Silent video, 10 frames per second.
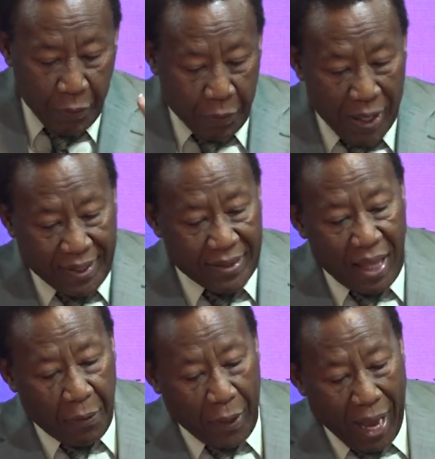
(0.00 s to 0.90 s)
This is
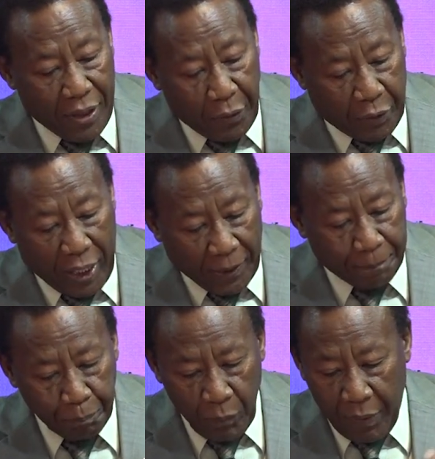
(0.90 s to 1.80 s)
the third
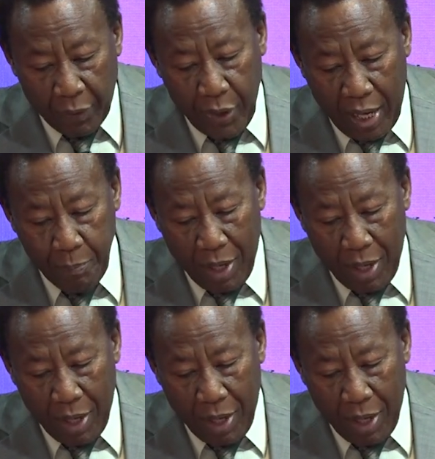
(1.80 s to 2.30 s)
thing that we, I'm,